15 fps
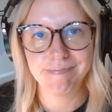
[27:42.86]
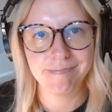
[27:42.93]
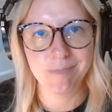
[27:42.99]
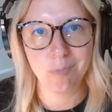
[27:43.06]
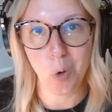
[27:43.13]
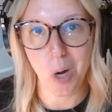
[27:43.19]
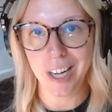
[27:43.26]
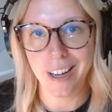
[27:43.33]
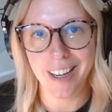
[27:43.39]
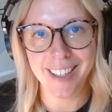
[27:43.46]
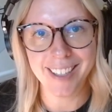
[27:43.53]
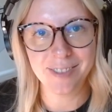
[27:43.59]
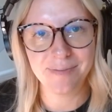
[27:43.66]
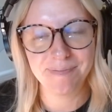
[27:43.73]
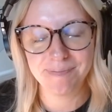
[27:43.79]
Why not?
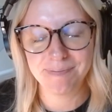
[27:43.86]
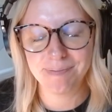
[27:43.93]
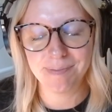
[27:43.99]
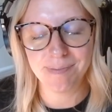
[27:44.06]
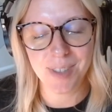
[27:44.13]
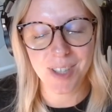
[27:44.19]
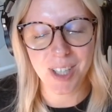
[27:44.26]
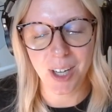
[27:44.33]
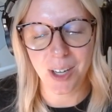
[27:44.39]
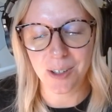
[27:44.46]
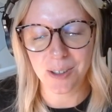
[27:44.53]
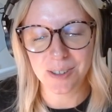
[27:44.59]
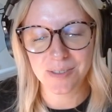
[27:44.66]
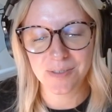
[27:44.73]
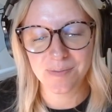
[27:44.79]

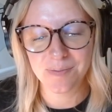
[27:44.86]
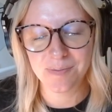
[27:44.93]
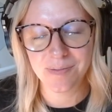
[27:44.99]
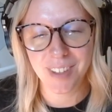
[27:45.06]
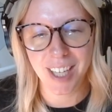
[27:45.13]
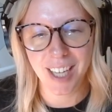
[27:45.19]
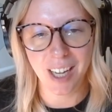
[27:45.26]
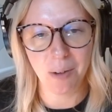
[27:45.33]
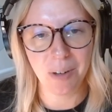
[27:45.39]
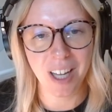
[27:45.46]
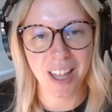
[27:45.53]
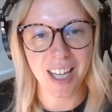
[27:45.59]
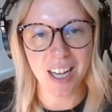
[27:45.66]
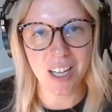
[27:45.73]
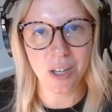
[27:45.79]
So I want to
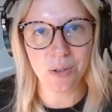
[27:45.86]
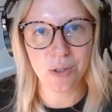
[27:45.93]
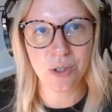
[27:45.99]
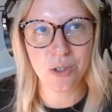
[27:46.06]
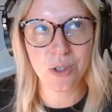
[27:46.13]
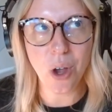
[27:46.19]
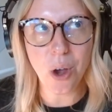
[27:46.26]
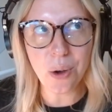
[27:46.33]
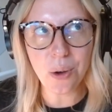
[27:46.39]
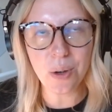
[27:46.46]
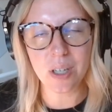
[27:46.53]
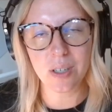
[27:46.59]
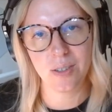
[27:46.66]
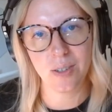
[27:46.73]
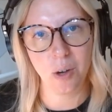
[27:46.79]
thank you so
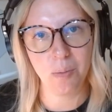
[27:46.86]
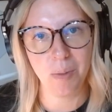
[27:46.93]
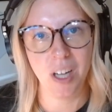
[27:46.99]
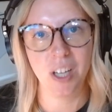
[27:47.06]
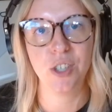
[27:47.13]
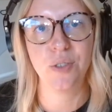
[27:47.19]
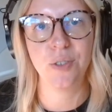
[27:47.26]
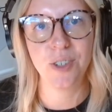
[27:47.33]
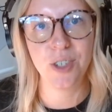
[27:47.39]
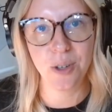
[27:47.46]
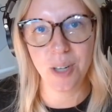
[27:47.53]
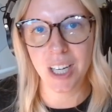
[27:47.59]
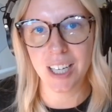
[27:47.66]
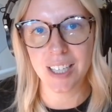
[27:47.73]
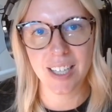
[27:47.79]
much for
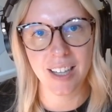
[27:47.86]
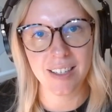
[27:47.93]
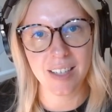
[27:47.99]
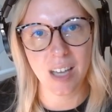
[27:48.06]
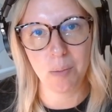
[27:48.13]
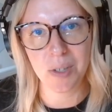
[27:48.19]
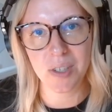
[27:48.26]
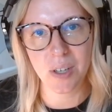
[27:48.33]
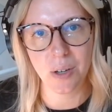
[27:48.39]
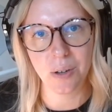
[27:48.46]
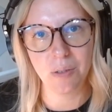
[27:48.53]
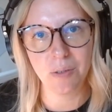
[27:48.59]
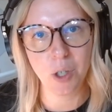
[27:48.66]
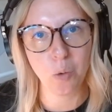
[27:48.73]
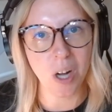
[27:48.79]
tuning into this episode.
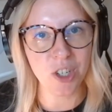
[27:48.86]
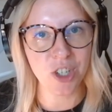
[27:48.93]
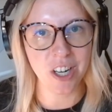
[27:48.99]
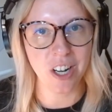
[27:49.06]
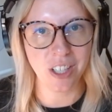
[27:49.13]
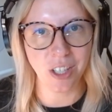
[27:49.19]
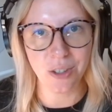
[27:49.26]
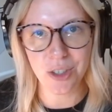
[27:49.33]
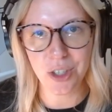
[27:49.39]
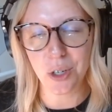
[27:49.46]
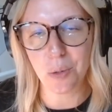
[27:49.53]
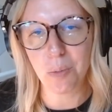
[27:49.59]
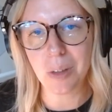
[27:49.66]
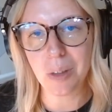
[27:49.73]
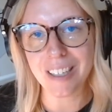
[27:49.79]
If you're watching on
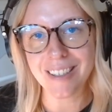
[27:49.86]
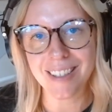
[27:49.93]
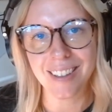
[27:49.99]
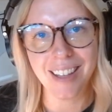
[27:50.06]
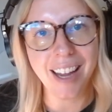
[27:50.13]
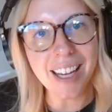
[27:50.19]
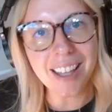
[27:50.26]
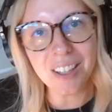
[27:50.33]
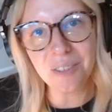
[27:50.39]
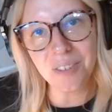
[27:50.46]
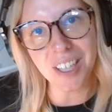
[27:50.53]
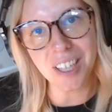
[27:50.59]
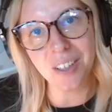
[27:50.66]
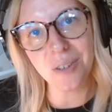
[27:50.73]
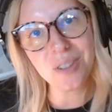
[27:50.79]
YouTube, please like the
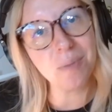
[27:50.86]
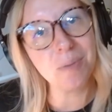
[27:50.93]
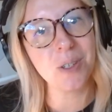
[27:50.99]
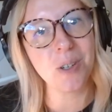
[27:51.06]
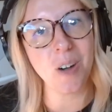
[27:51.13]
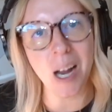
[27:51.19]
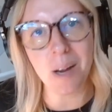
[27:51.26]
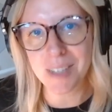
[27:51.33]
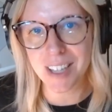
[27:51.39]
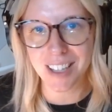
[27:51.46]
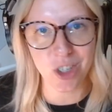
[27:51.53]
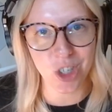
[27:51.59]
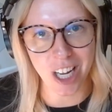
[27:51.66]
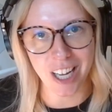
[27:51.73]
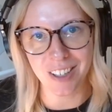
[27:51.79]
video, subscribe to the
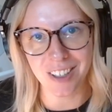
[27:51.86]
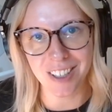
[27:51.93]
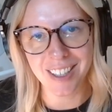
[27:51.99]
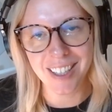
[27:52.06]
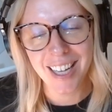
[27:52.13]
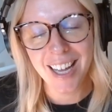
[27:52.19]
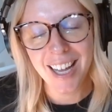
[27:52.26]
channel.